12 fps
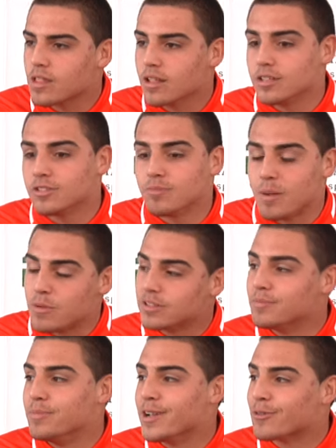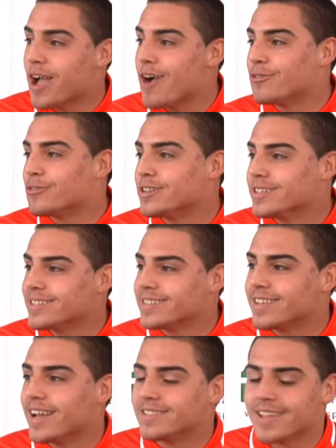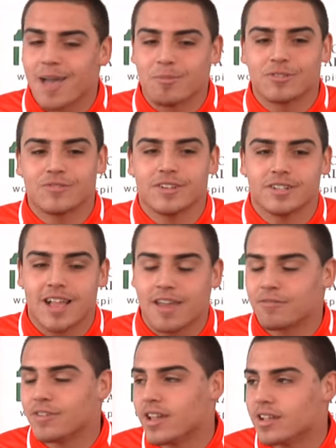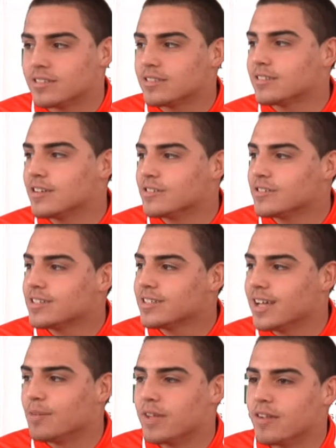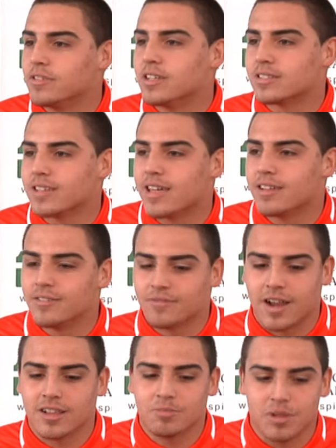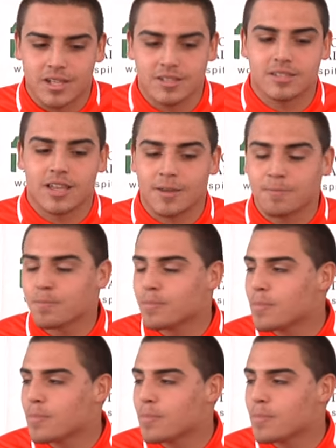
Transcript: I just remember it's a big rivalry, nice atmosphere, a lot of fans. So I'm definitely excited to finally play in this game.